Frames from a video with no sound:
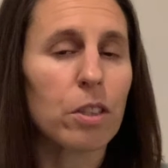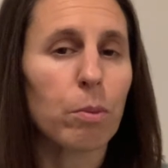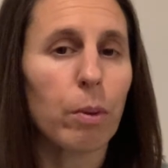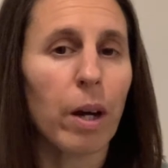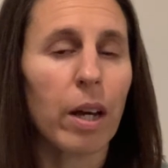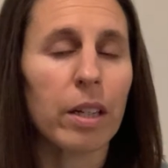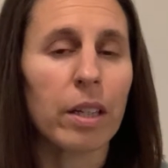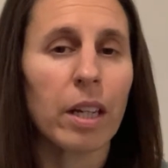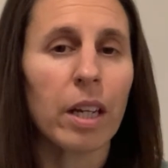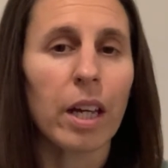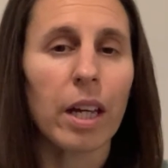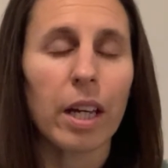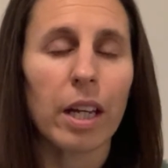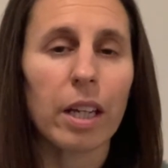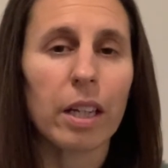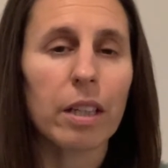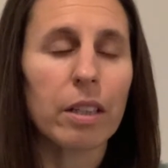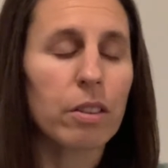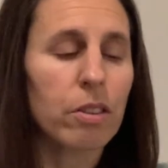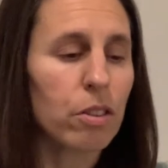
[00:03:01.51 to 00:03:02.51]
one
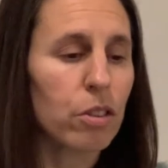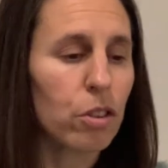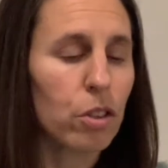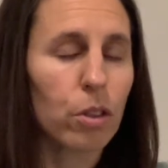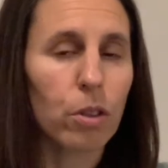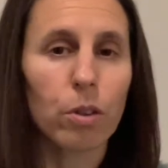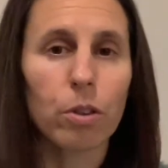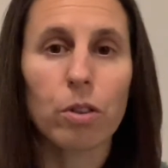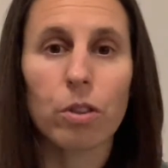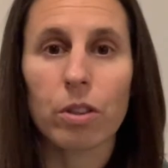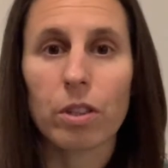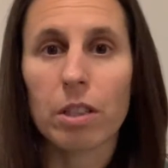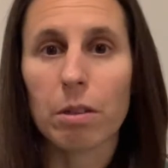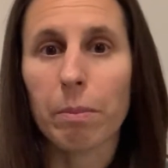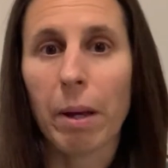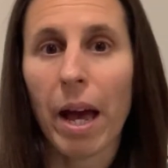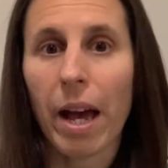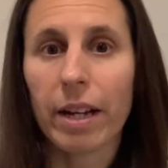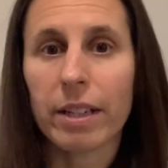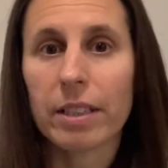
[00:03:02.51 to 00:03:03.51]
is to do some
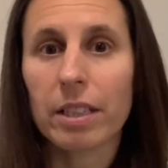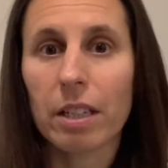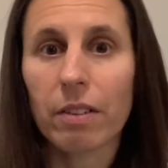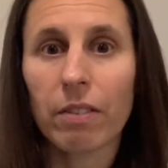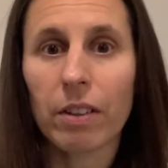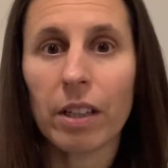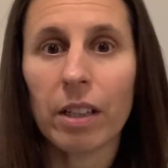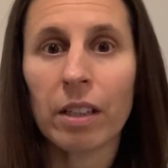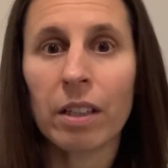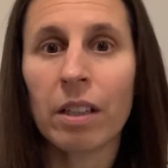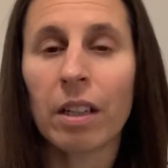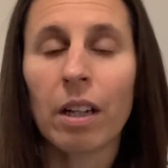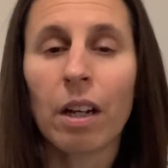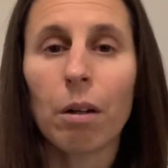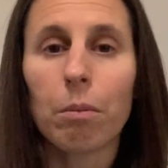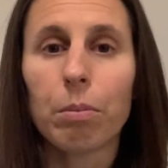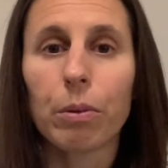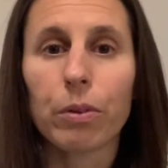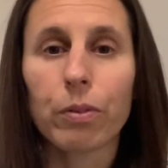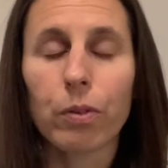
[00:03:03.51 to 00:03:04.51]
activity
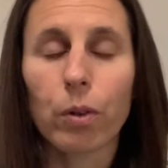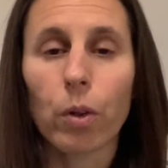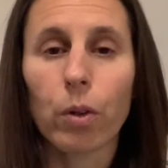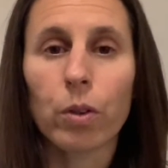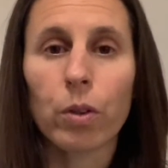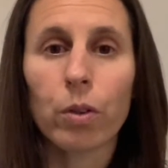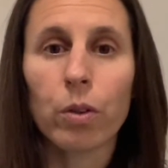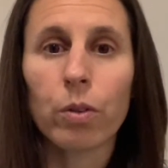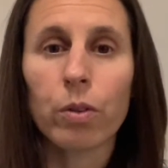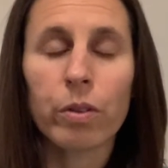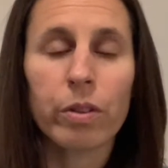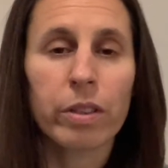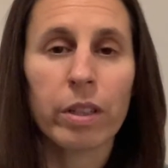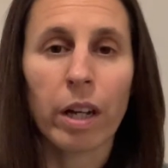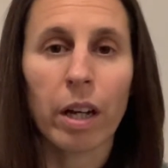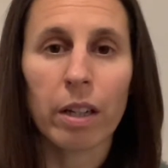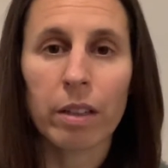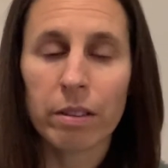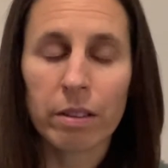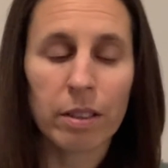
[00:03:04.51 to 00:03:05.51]
before you
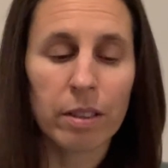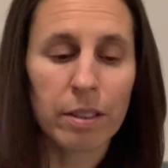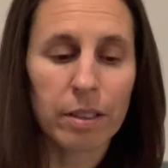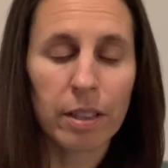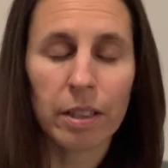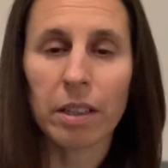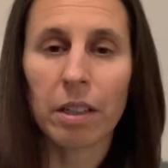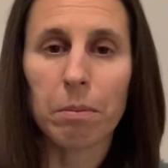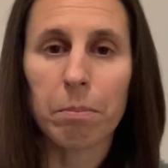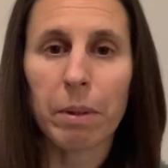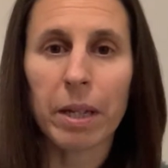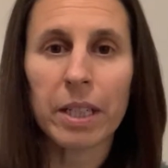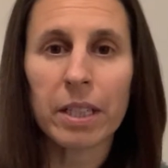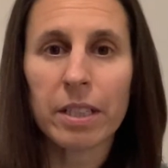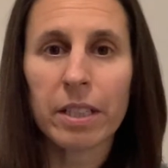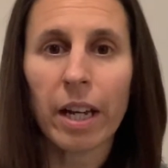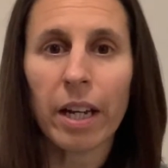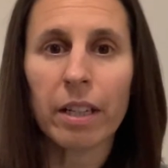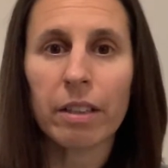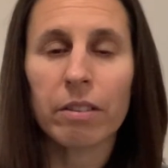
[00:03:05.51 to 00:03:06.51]
start to sit and
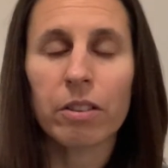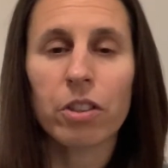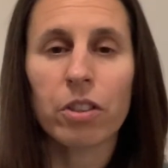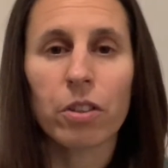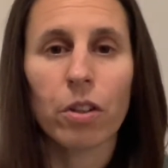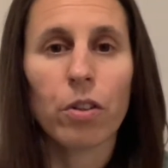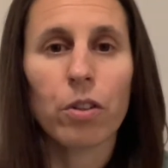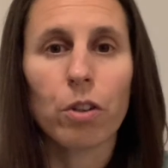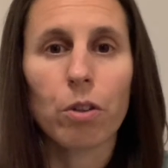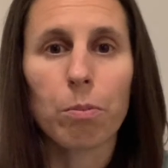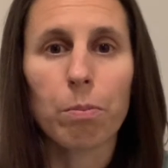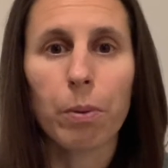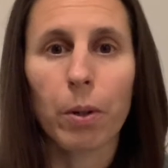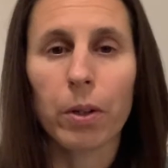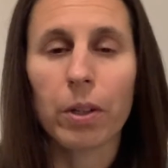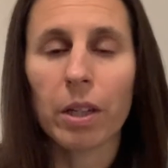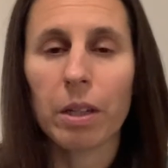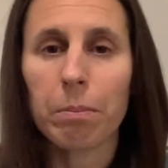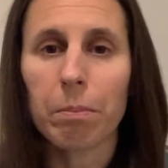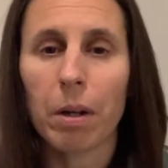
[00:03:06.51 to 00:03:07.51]
meditate, so your
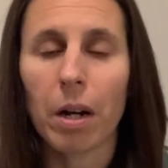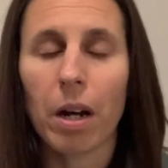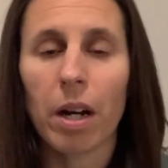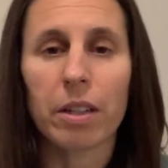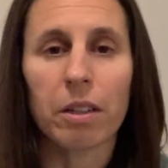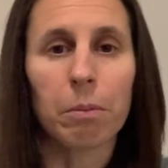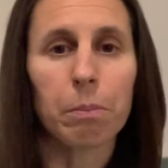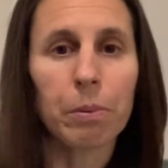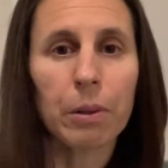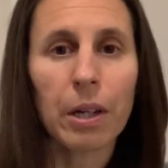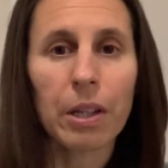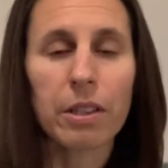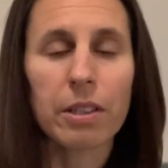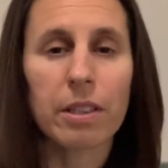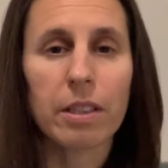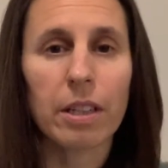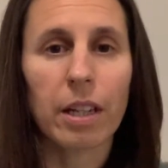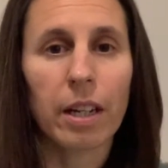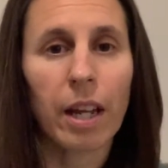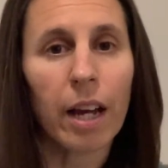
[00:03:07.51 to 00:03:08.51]
body, mind, and breath is
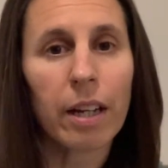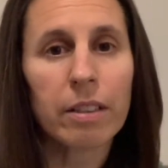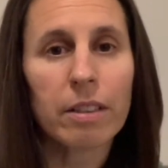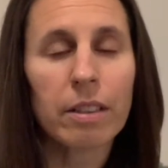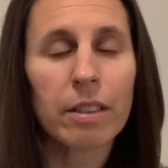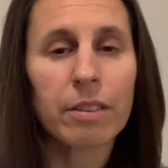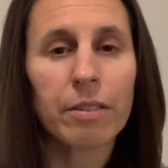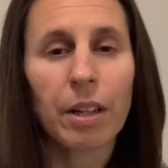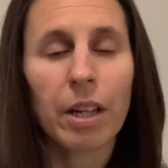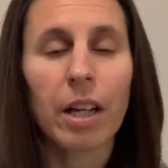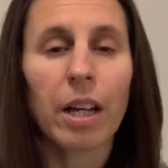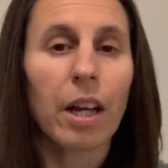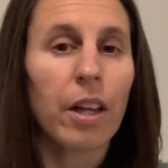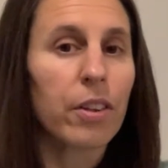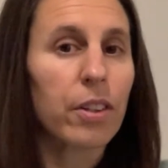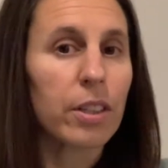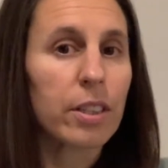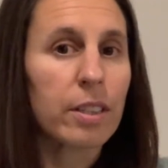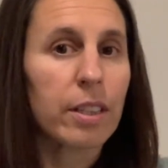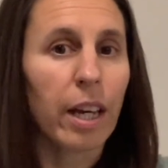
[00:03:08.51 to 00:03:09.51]
connected.
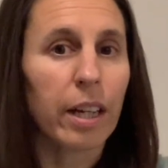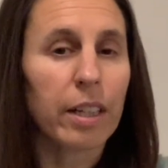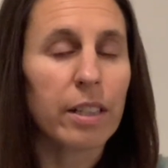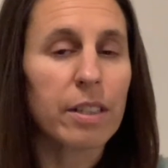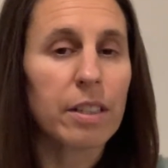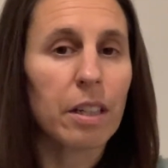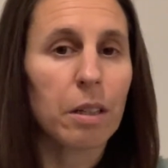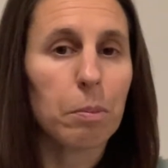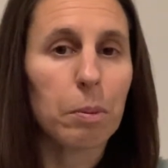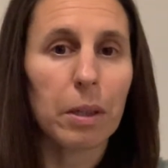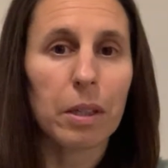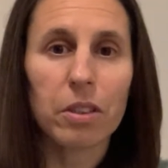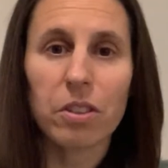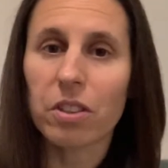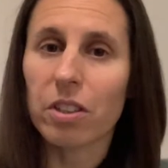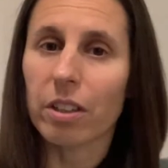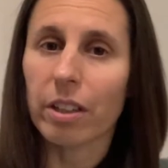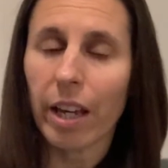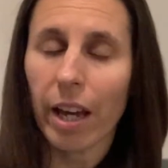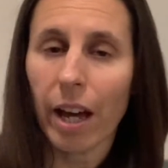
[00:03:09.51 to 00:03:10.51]
The second tip is to
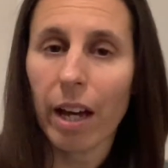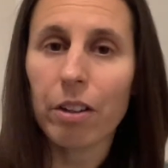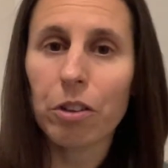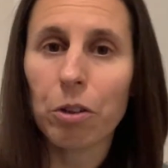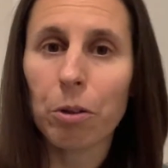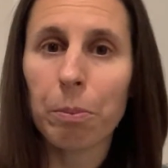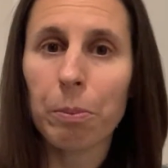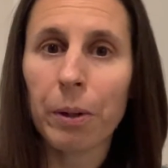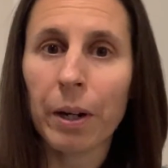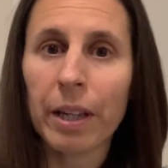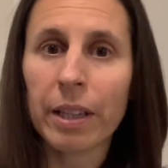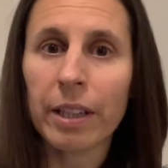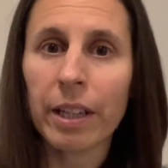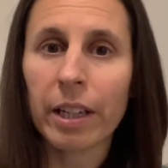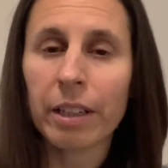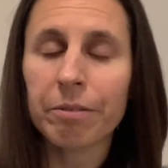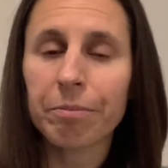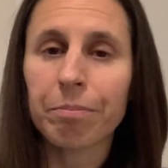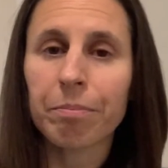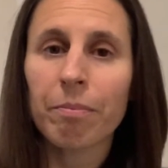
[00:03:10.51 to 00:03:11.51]
count your
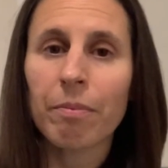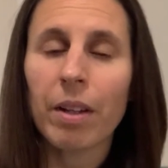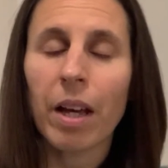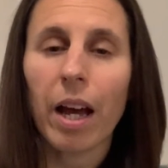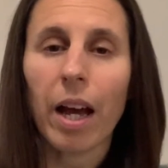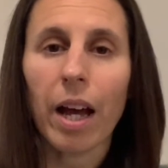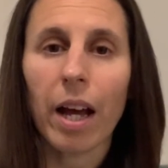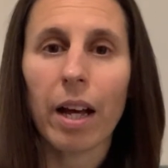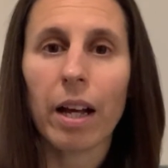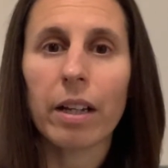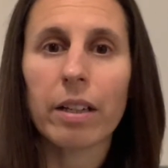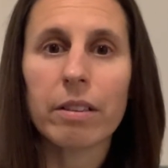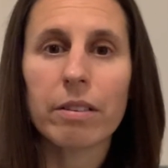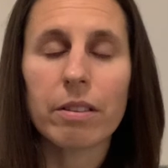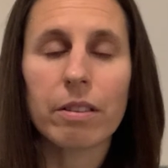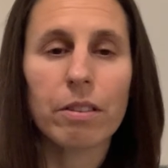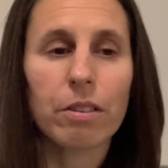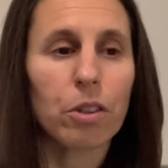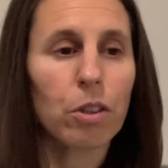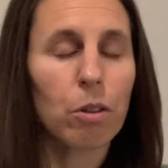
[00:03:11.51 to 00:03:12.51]
breathing
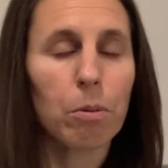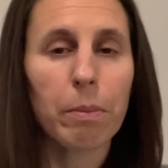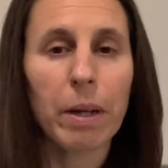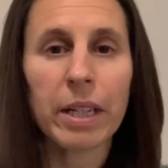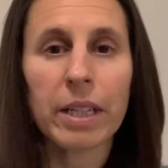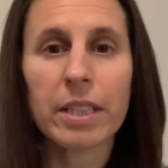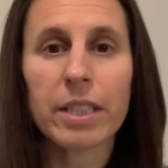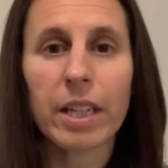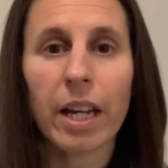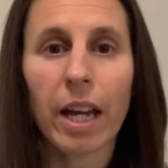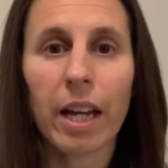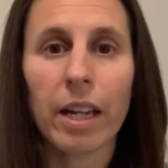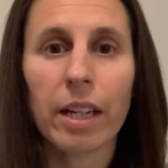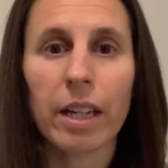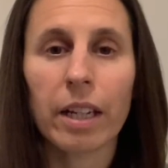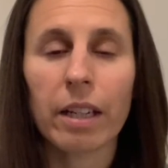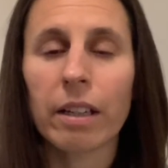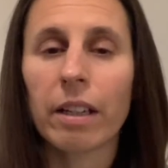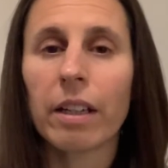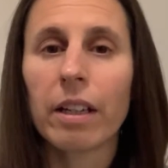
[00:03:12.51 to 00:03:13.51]
as you're
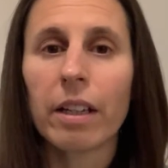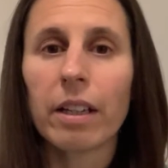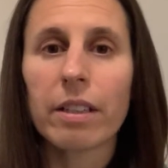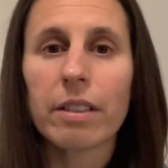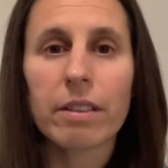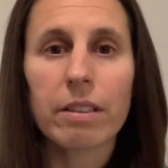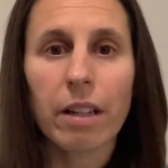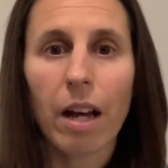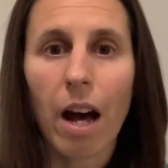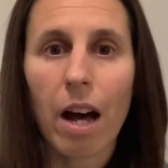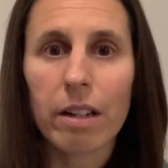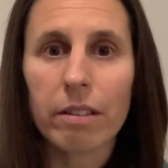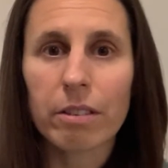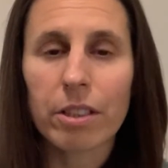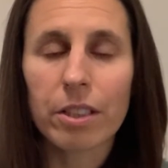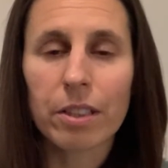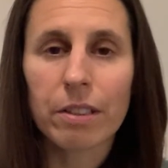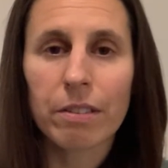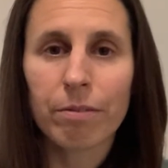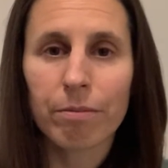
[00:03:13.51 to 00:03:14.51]
meditating.
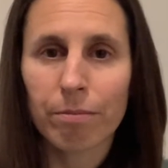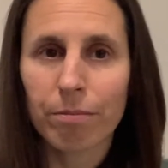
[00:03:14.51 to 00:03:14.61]
Starts,